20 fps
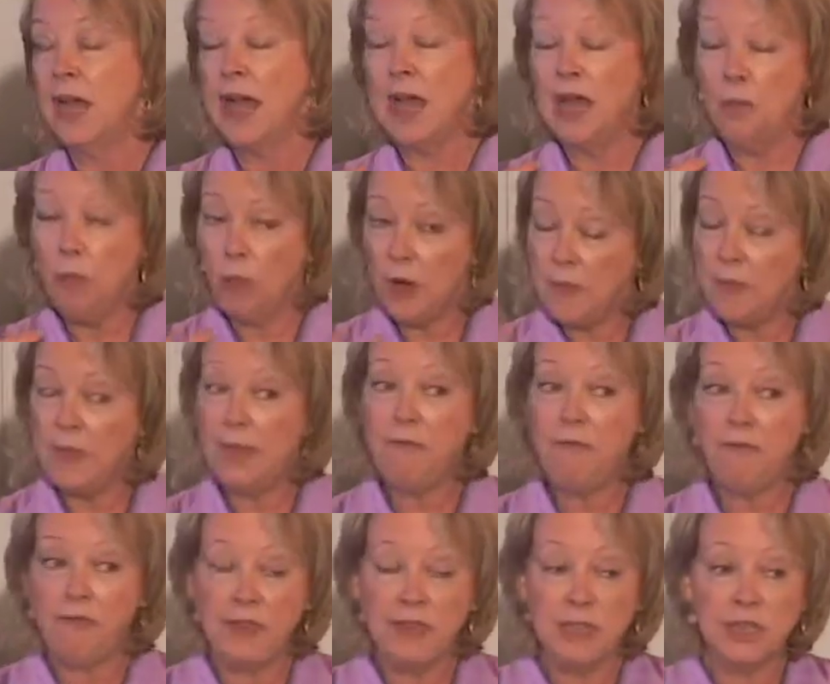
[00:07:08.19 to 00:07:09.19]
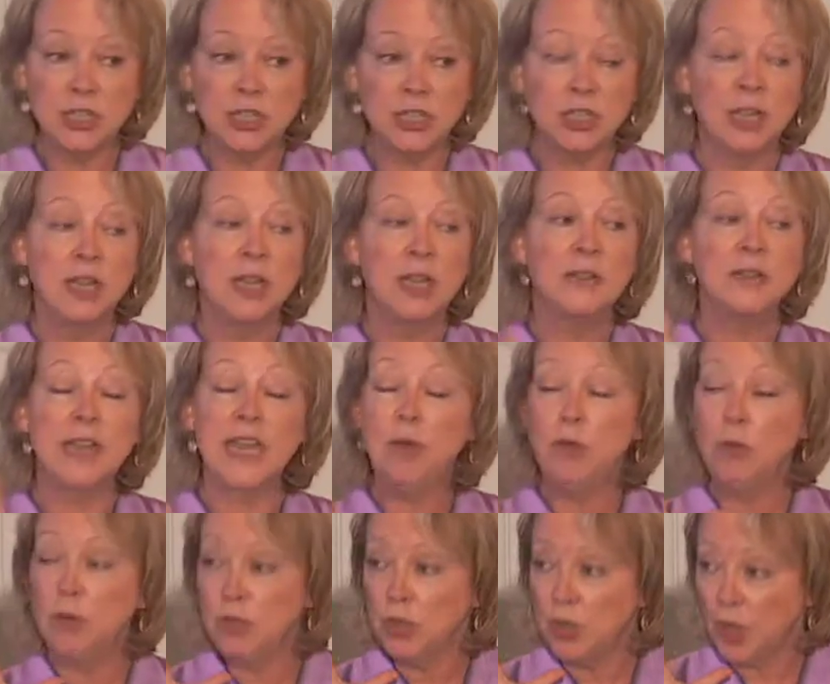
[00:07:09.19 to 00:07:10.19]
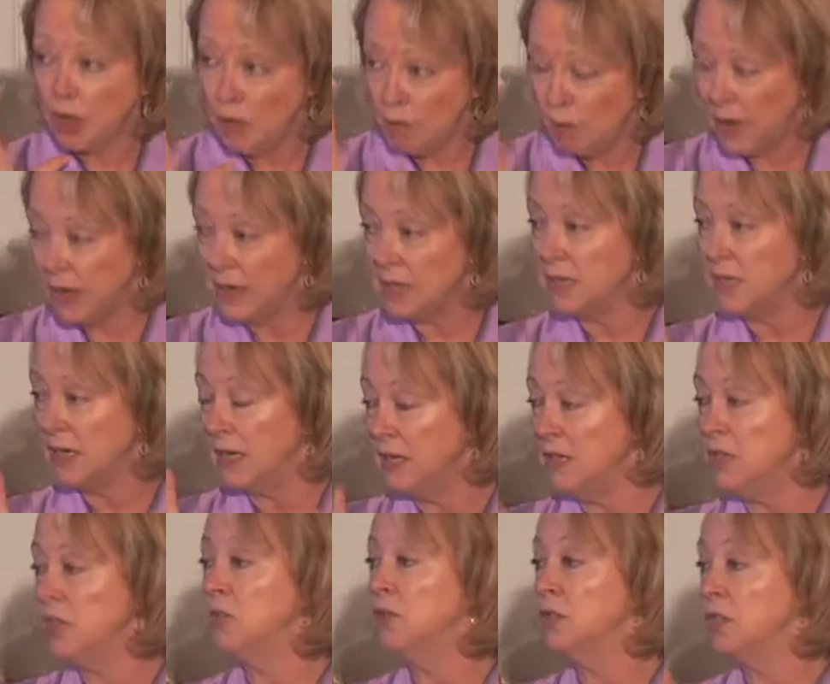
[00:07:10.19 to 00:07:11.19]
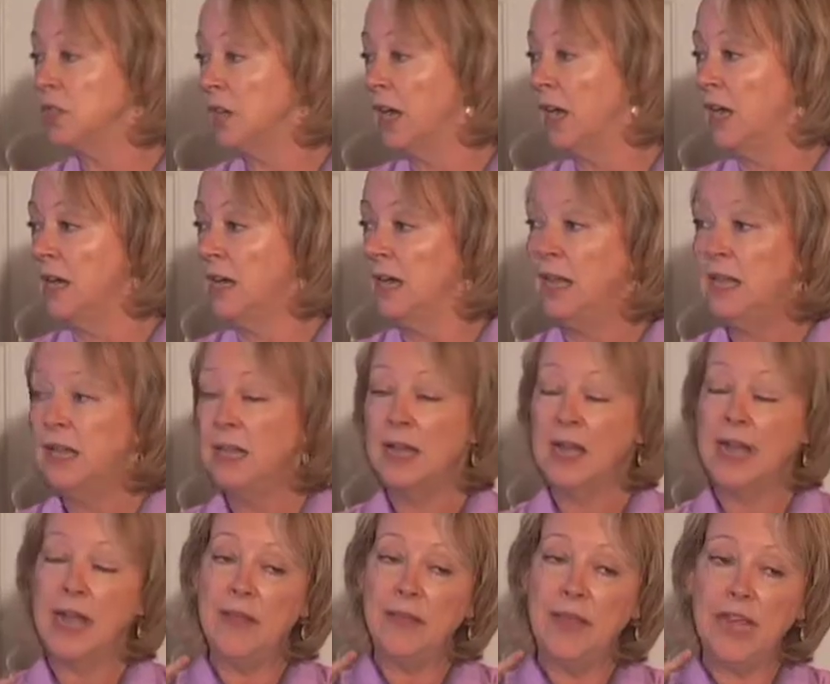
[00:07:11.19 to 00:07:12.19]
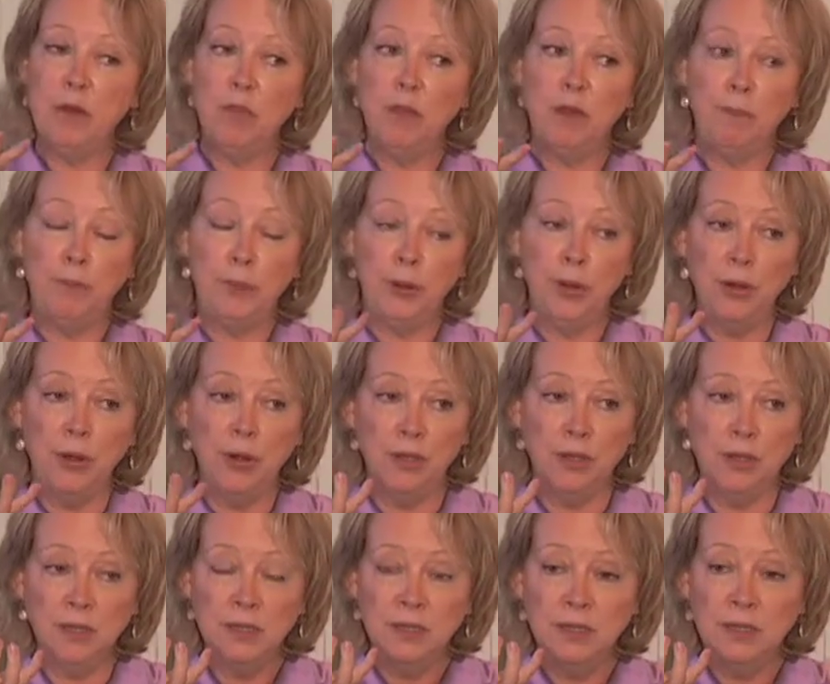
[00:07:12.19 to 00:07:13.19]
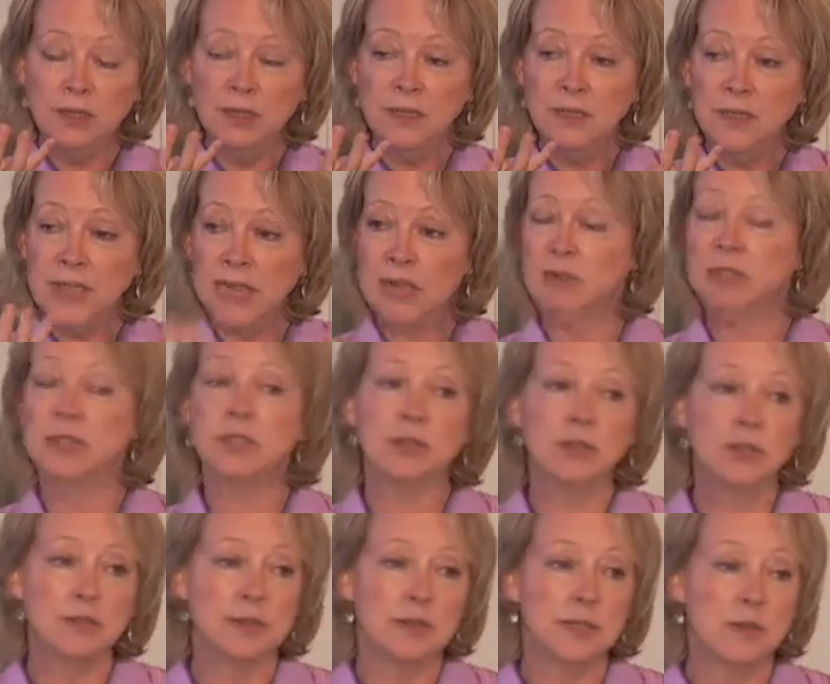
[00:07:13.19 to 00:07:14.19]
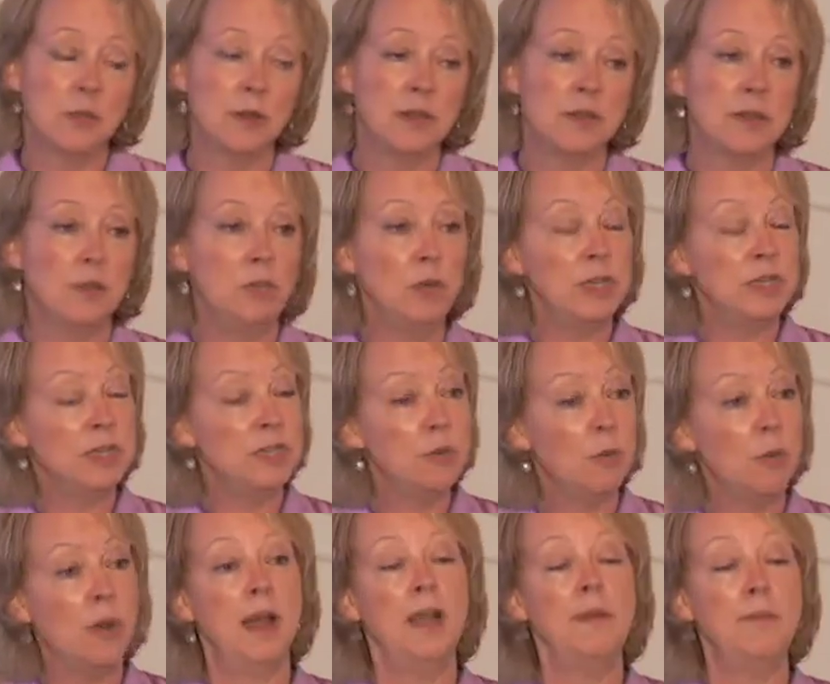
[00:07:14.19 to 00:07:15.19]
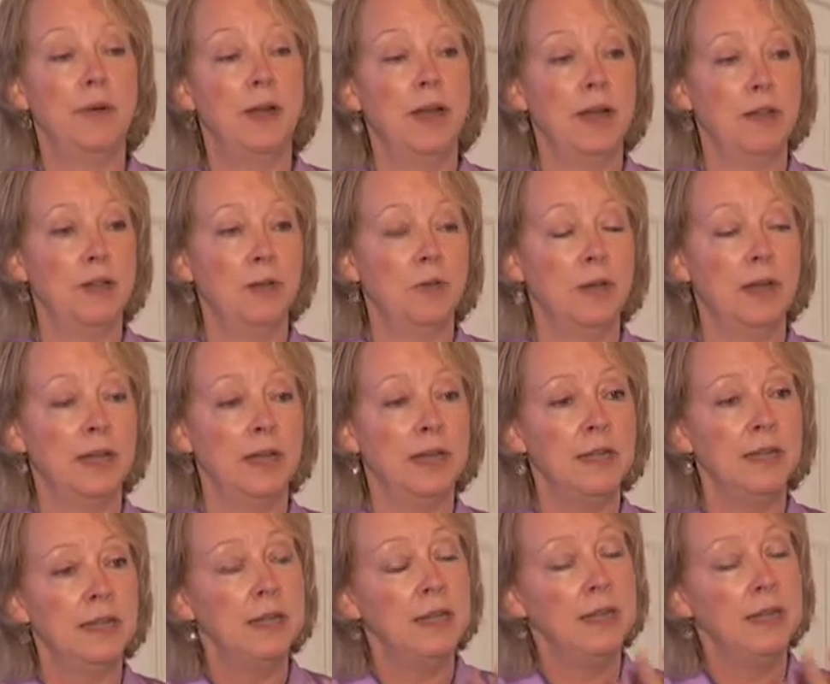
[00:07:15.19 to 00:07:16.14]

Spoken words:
And when they finish, they will go back to India and China, and they will pull their resources with them, which is why, by the way,